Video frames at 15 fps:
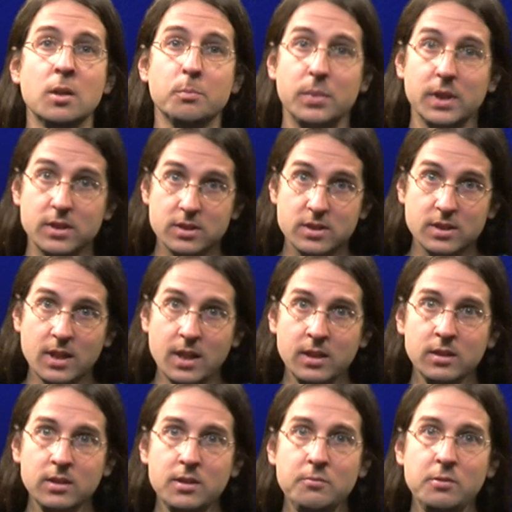but the
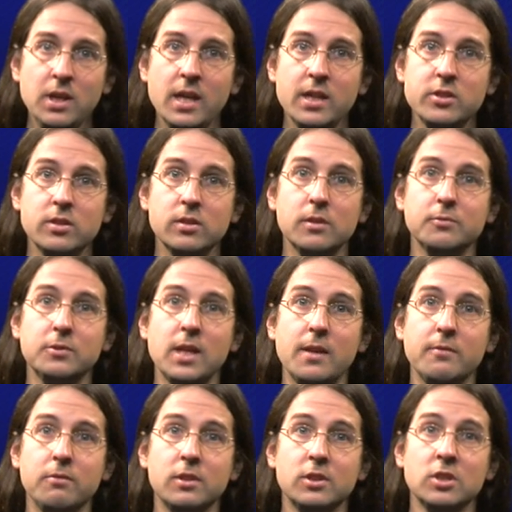standard deviation of the
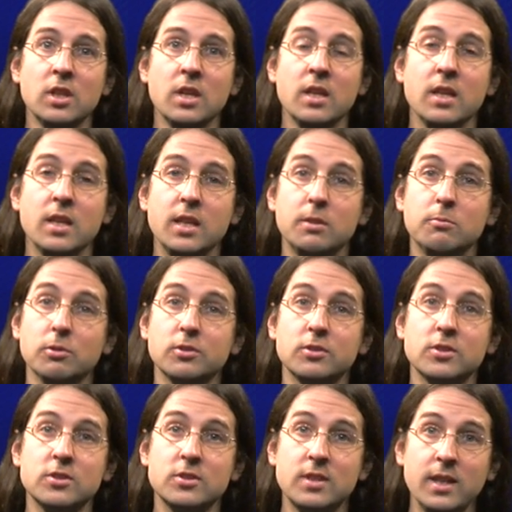average equals the
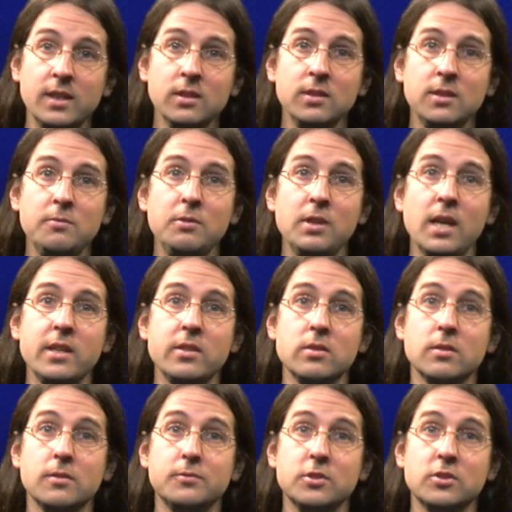standard deviation
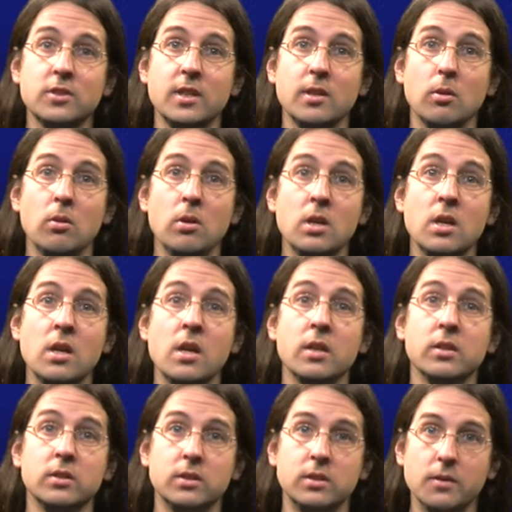of the scale
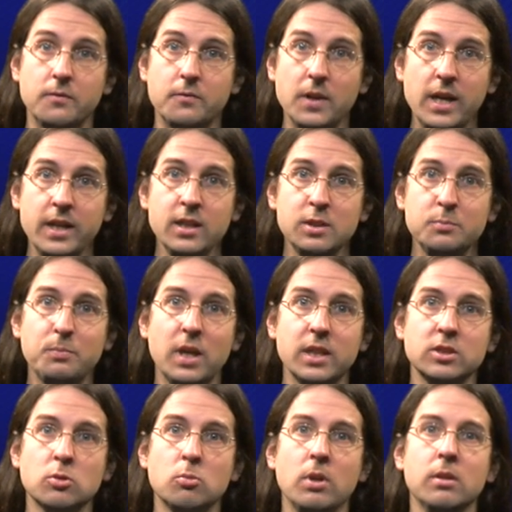divided by
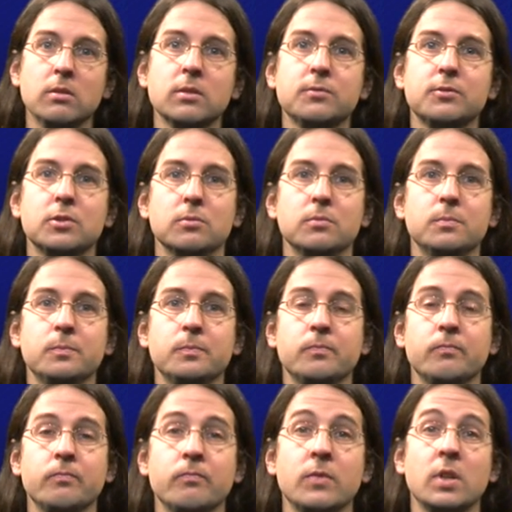square root of 2.
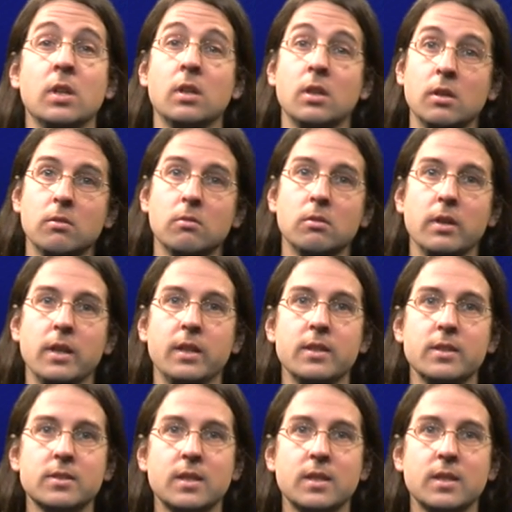In this